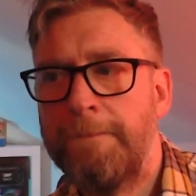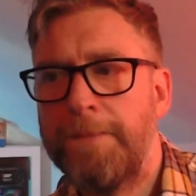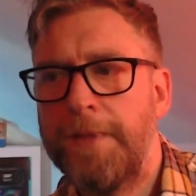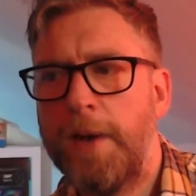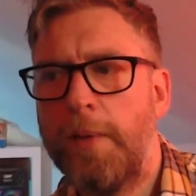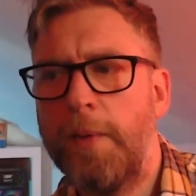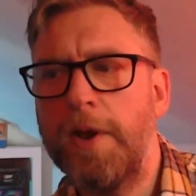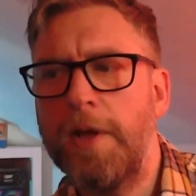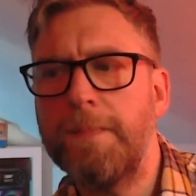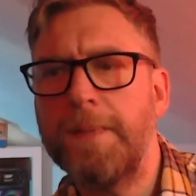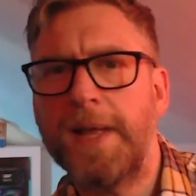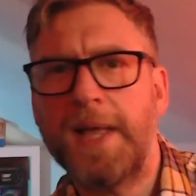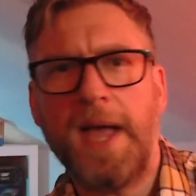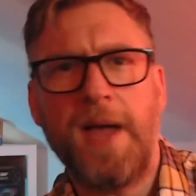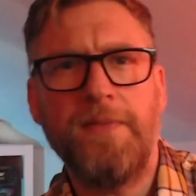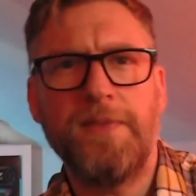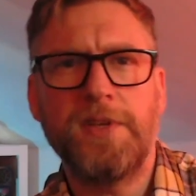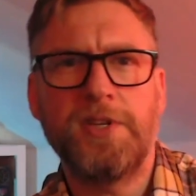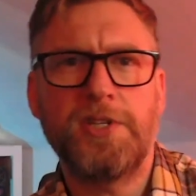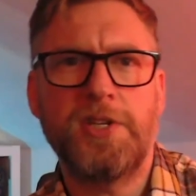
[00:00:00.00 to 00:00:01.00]
Now, when I
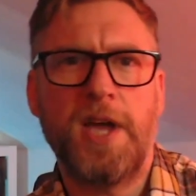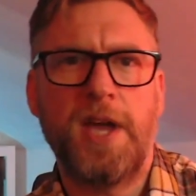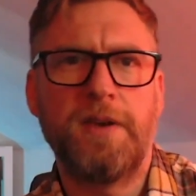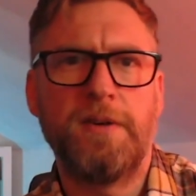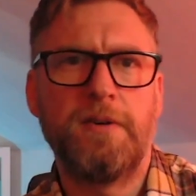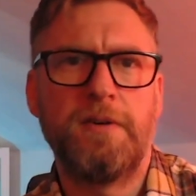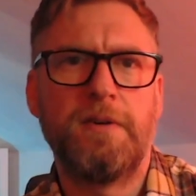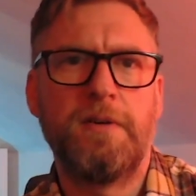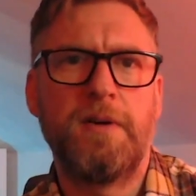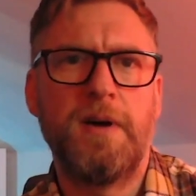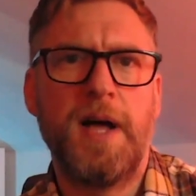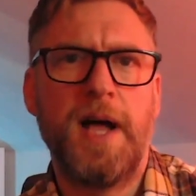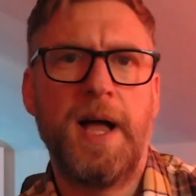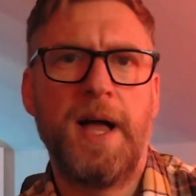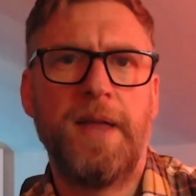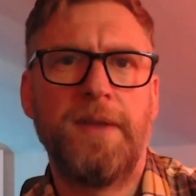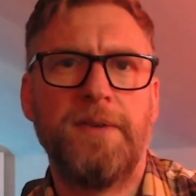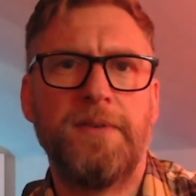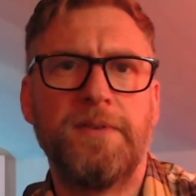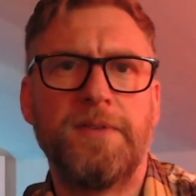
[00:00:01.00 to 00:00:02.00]
began this channel
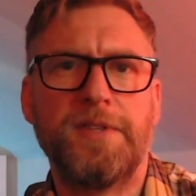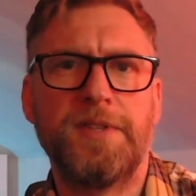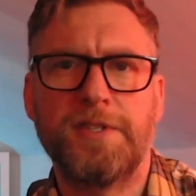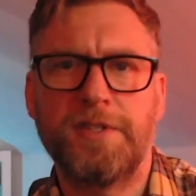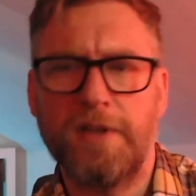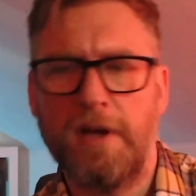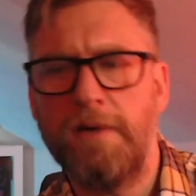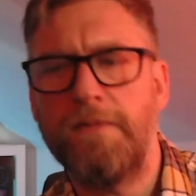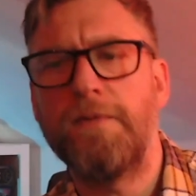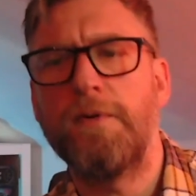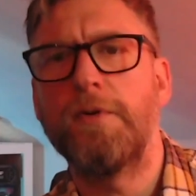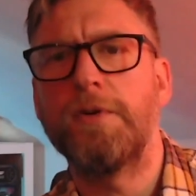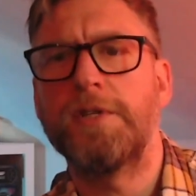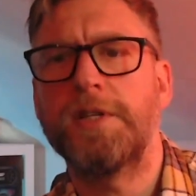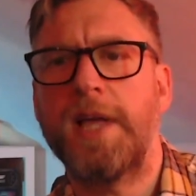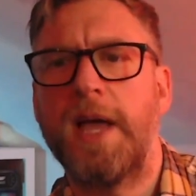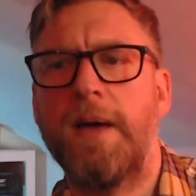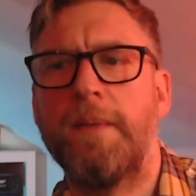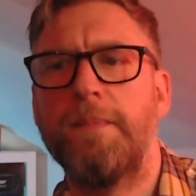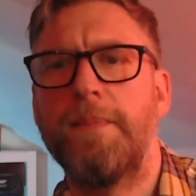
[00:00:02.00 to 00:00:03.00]
and the Starforged
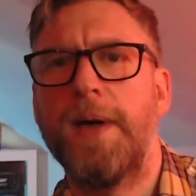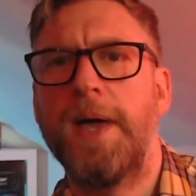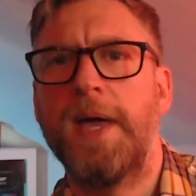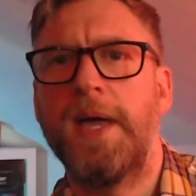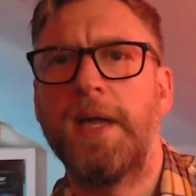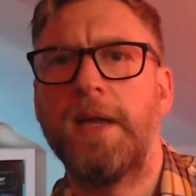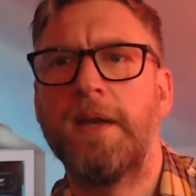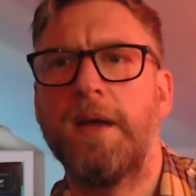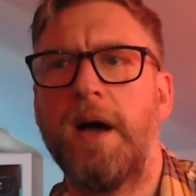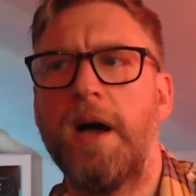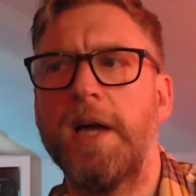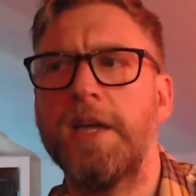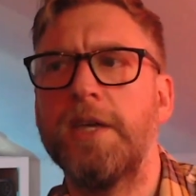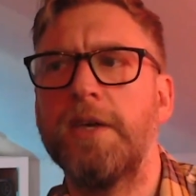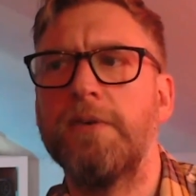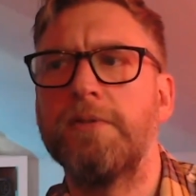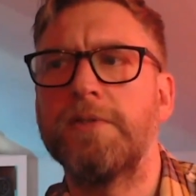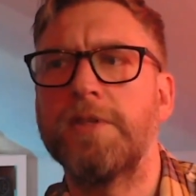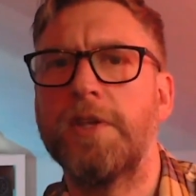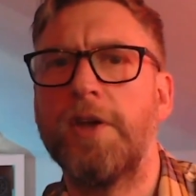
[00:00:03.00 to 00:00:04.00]
campaign, I
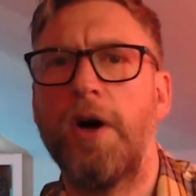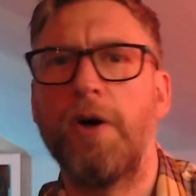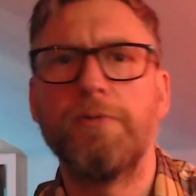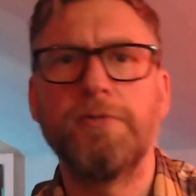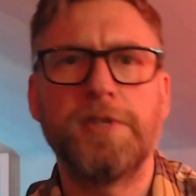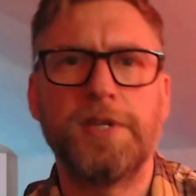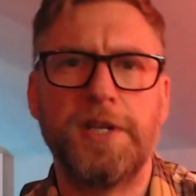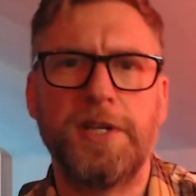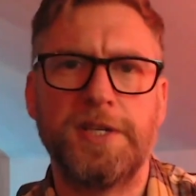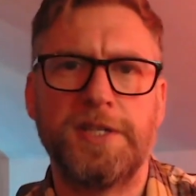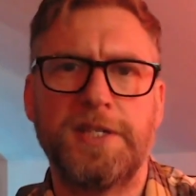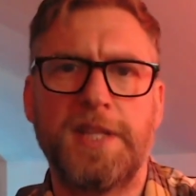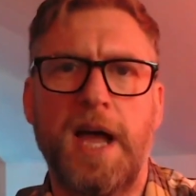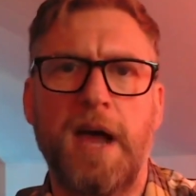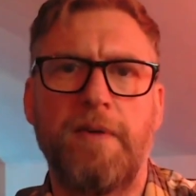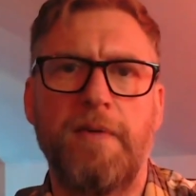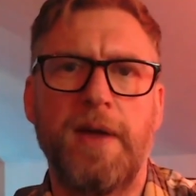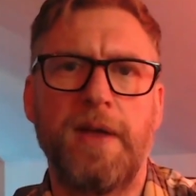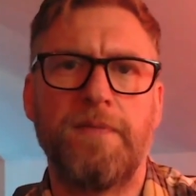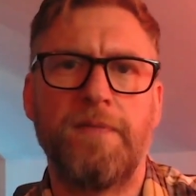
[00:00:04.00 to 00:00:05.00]
used an alternate stat
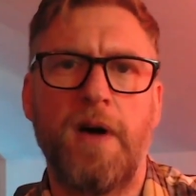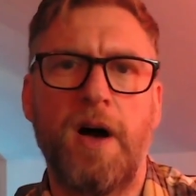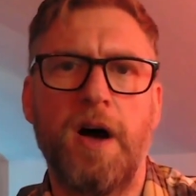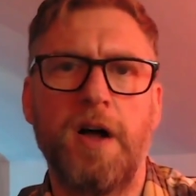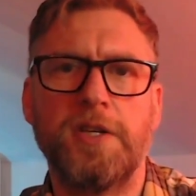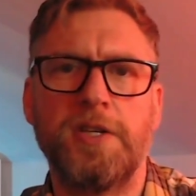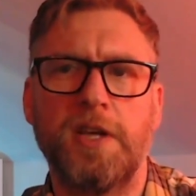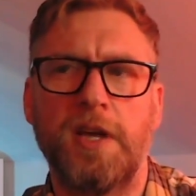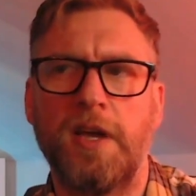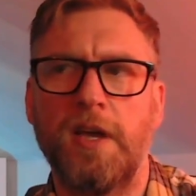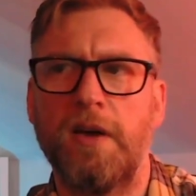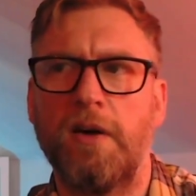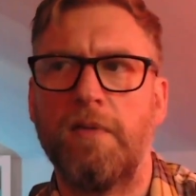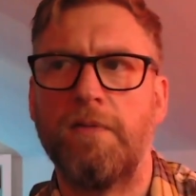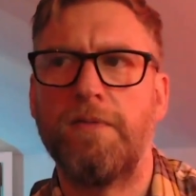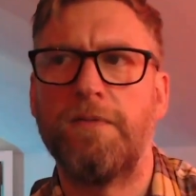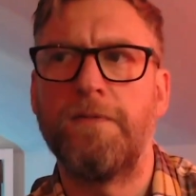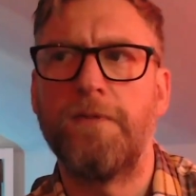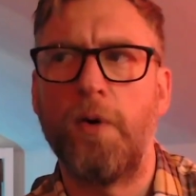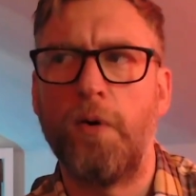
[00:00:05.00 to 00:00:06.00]
array for Archer of
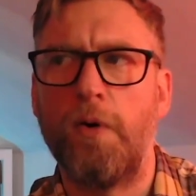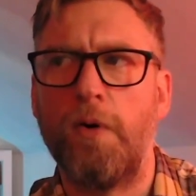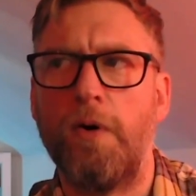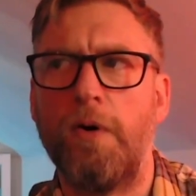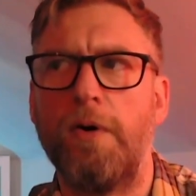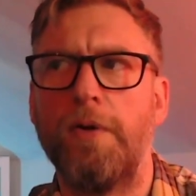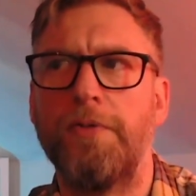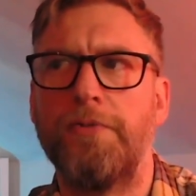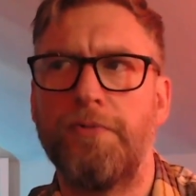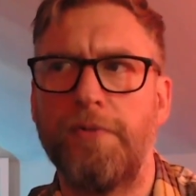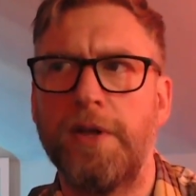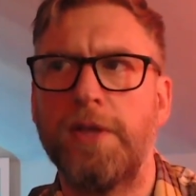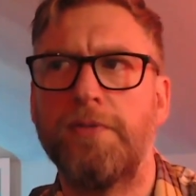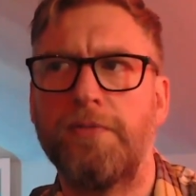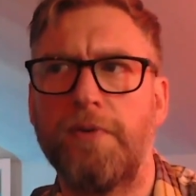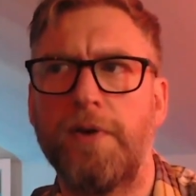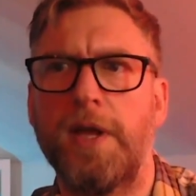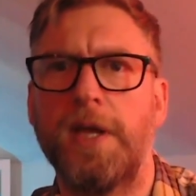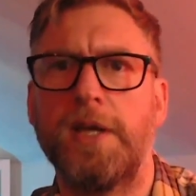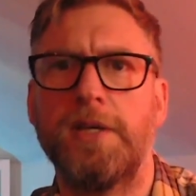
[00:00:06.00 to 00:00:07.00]
4, 3,
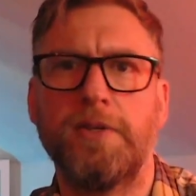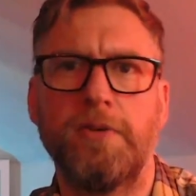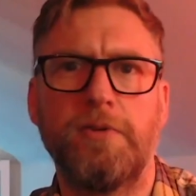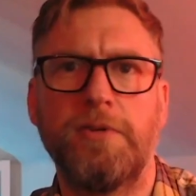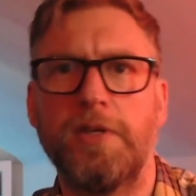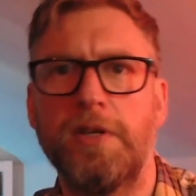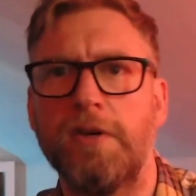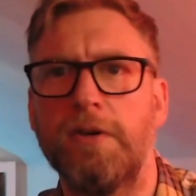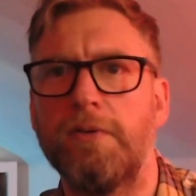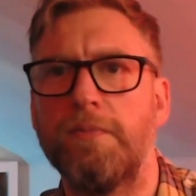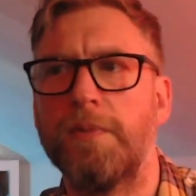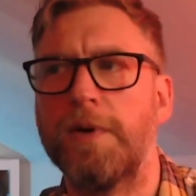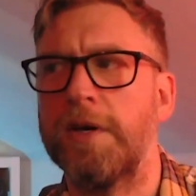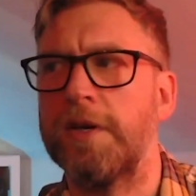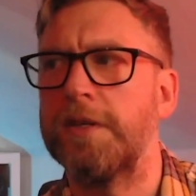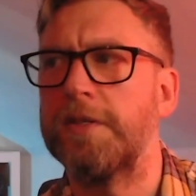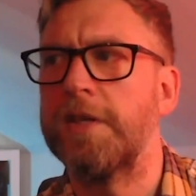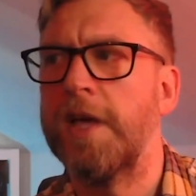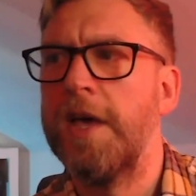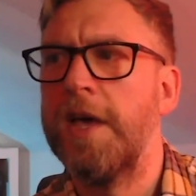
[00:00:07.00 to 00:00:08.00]
3, 2, 2, because